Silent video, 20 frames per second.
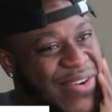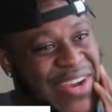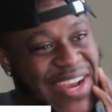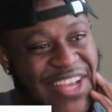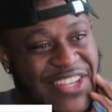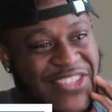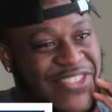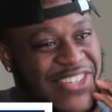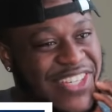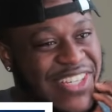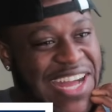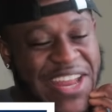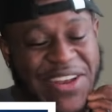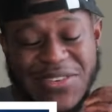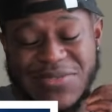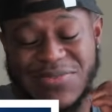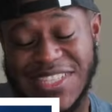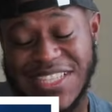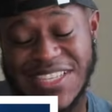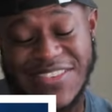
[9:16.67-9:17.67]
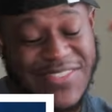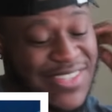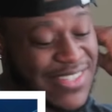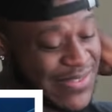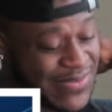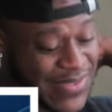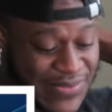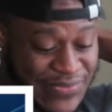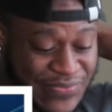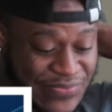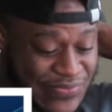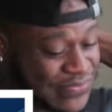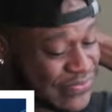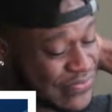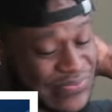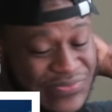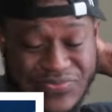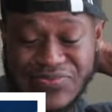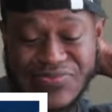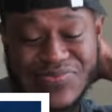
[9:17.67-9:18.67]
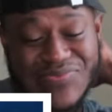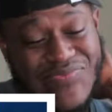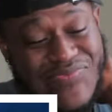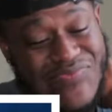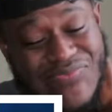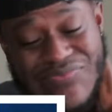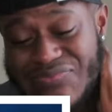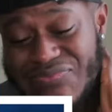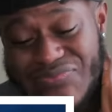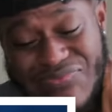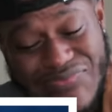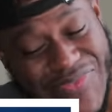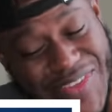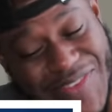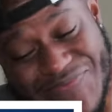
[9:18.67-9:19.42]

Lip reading: that's real. I don't believe this, man. Damn.